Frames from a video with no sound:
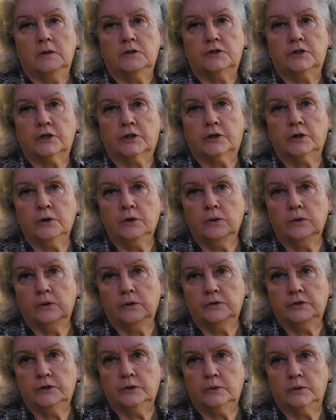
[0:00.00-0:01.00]

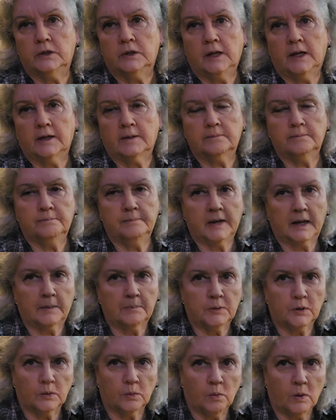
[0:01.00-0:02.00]
secure to it, like
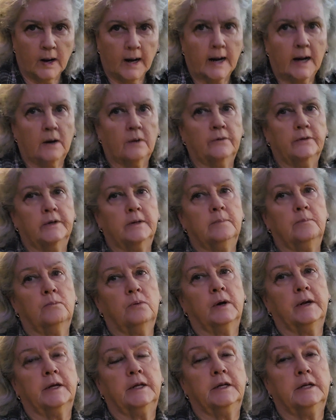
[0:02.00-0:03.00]
put a wire on it and
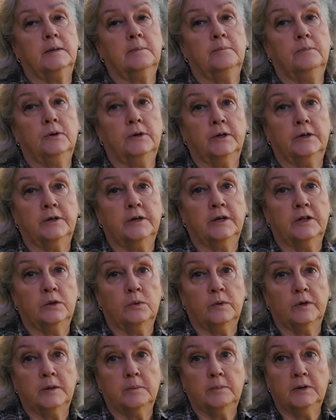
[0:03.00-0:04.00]
bring it up and put
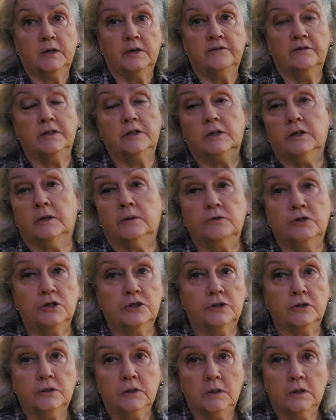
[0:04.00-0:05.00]
another one above it.
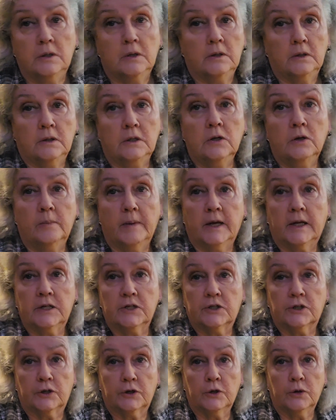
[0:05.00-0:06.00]
Just make
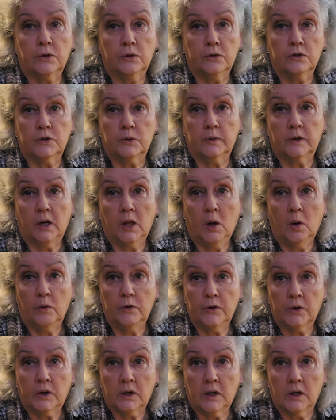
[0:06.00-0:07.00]
it secure so it'll
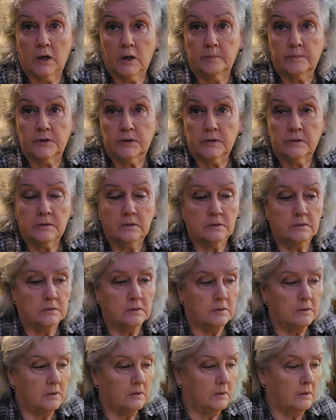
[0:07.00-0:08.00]
hold your cups.
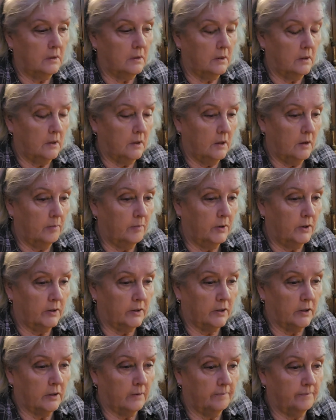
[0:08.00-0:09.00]

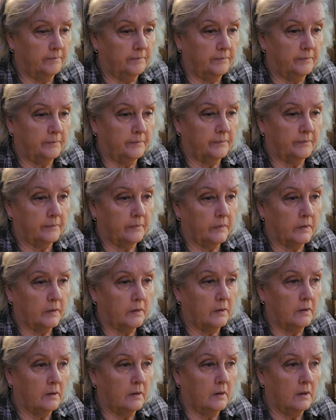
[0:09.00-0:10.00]
But
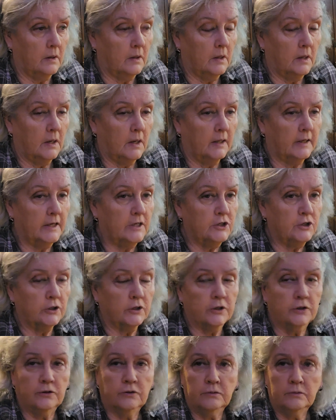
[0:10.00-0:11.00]
I guess you
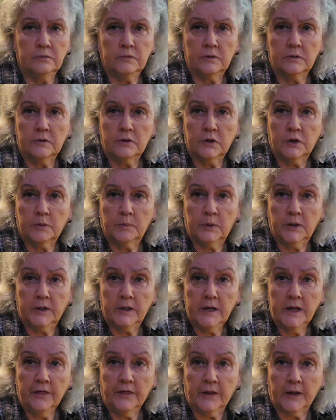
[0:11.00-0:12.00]
could put
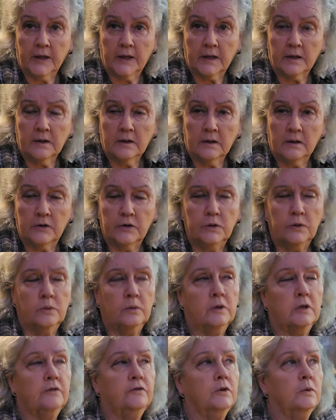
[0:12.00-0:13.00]
anything.
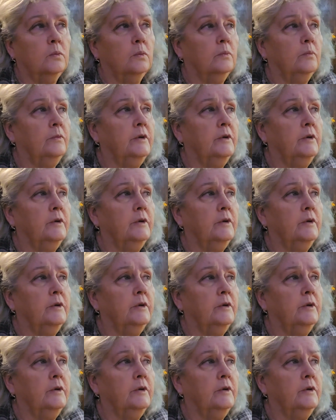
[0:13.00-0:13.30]
If you